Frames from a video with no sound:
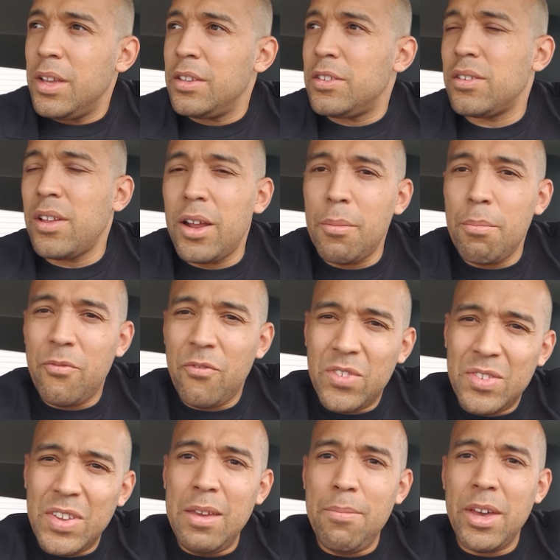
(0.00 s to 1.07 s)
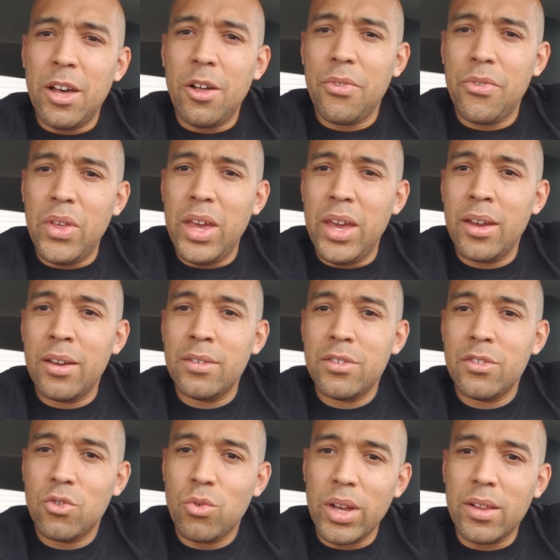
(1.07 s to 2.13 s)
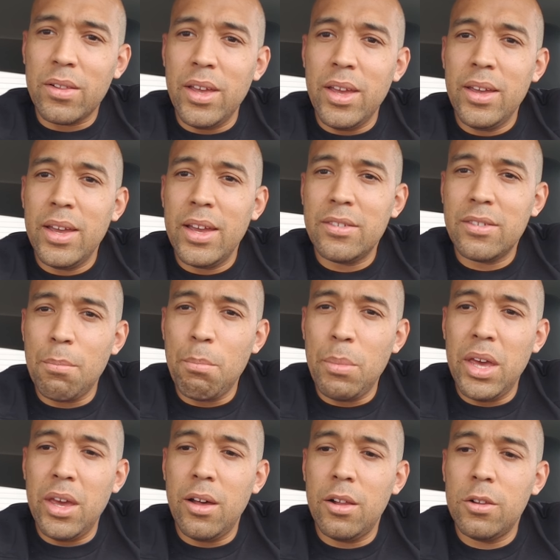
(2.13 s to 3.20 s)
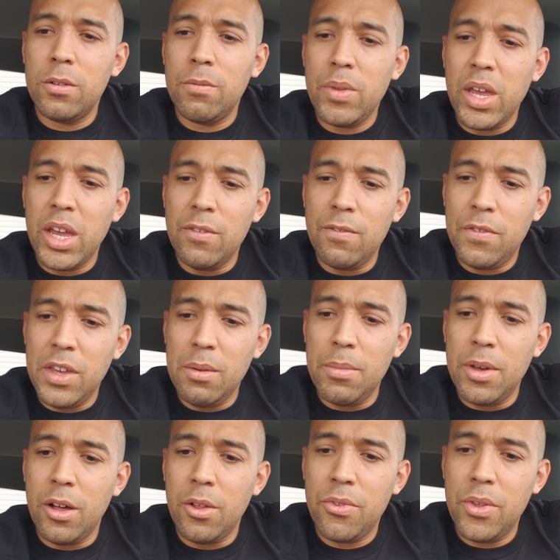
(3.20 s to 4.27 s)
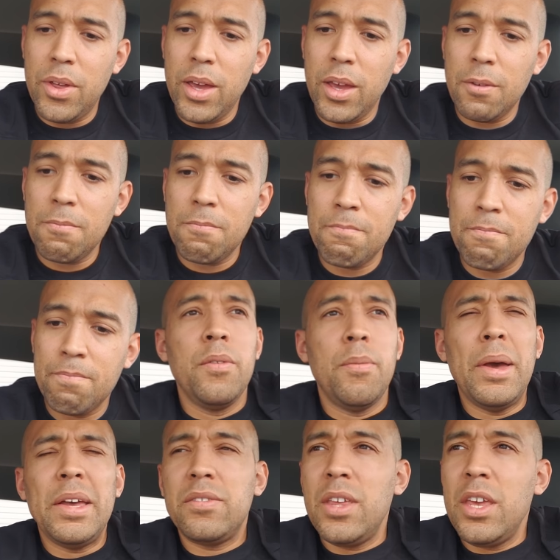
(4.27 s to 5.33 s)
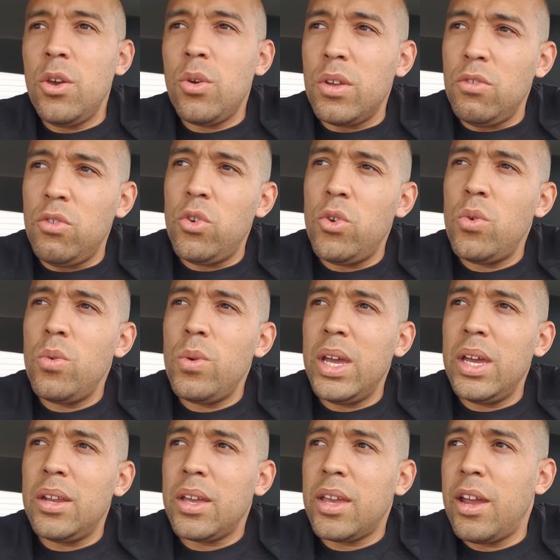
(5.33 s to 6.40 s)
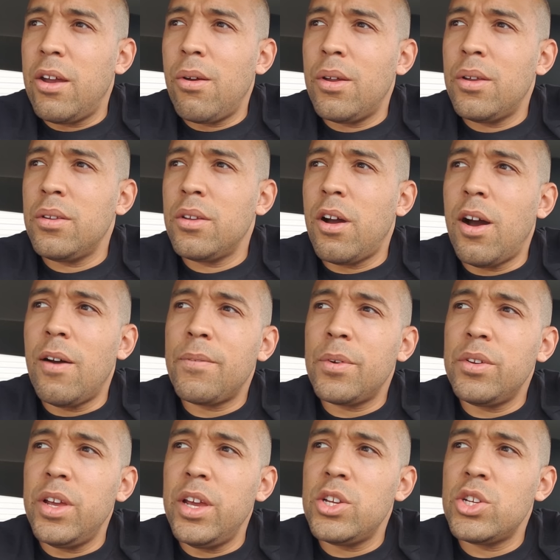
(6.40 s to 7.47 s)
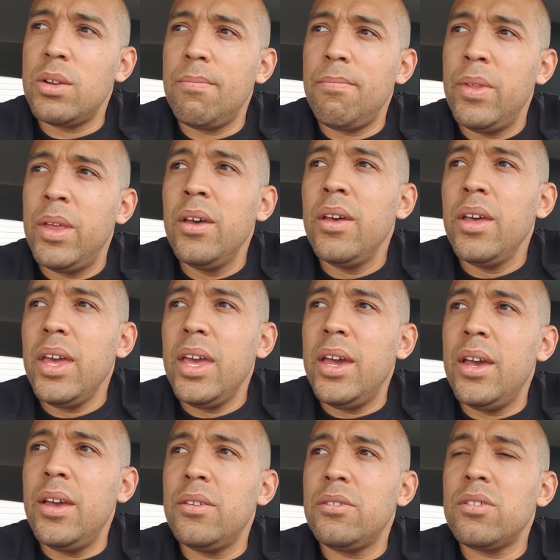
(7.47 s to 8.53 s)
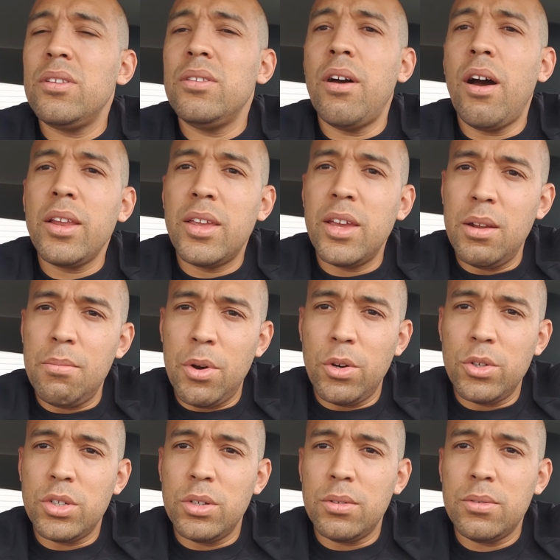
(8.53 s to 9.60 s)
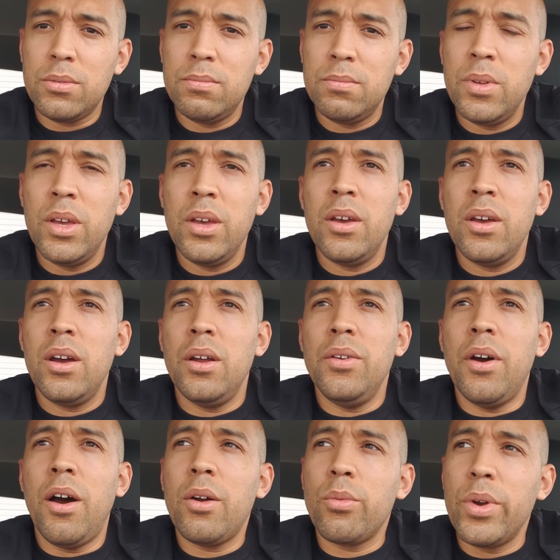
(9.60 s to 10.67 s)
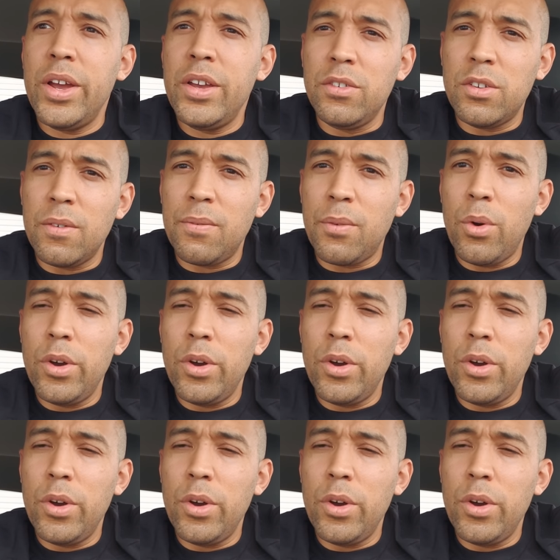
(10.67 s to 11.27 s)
it's not a female thing strictly, it's a male and female thing. The best thing you can do in a Karen confrontation is not get emotional, not raise your